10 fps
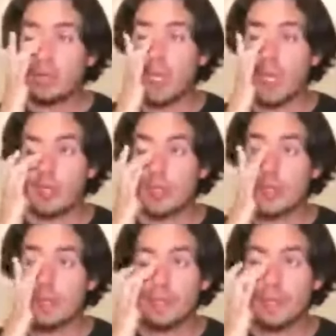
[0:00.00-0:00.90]
build,
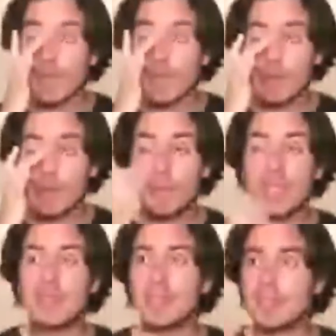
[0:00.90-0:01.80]
how to
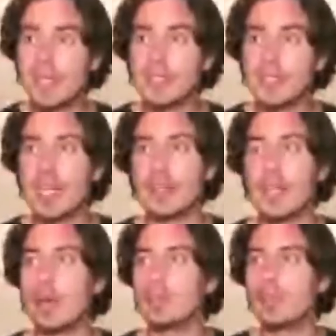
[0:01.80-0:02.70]
be sedentary,
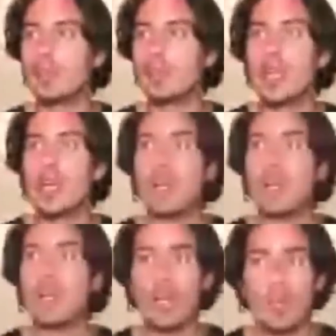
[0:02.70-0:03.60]
how to
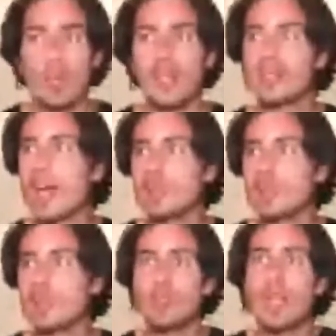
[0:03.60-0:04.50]
be nomads, how
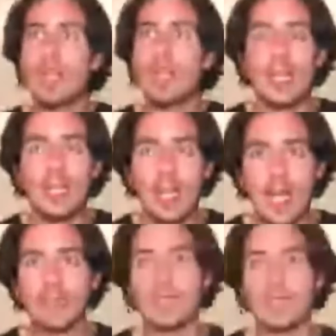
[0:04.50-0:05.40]
to create
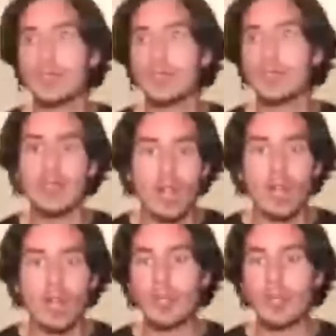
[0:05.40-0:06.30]
houses, to create
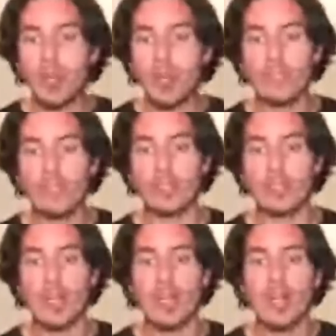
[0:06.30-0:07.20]
law, to create
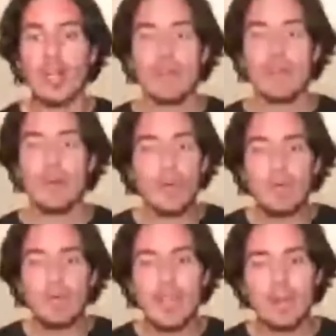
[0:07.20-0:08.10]
culture. We
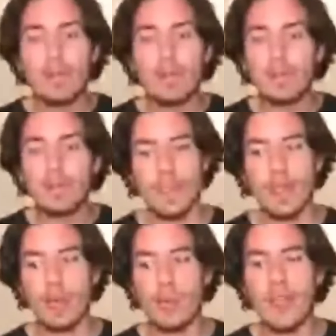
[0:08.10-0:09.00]
wouldn't be here
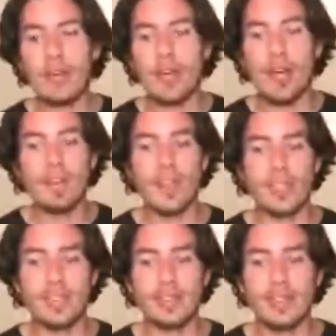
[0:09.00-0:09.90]
without
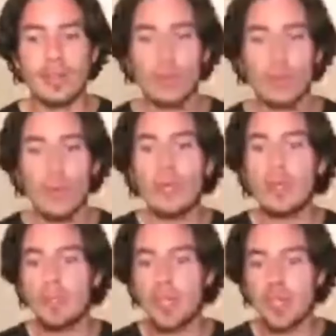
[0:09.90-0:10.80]
conflicts. We
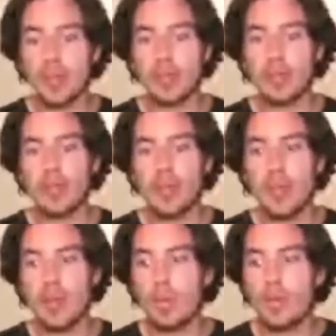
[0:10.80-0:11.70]
wouldn't be here
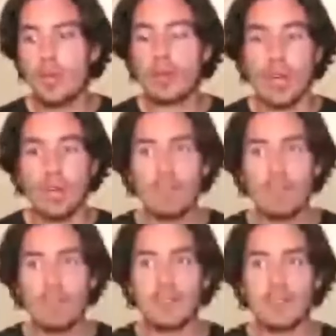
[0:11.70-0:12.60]
without
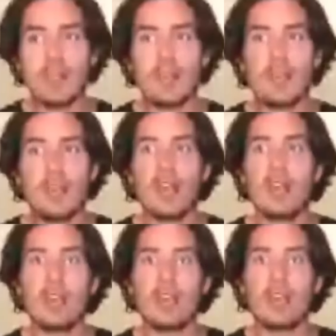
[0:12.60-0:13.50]
conflicts.
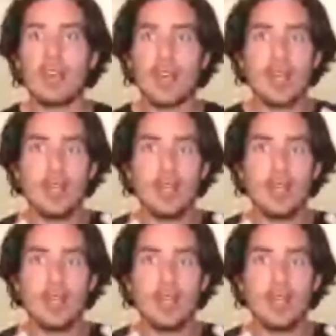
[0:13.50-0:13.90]
We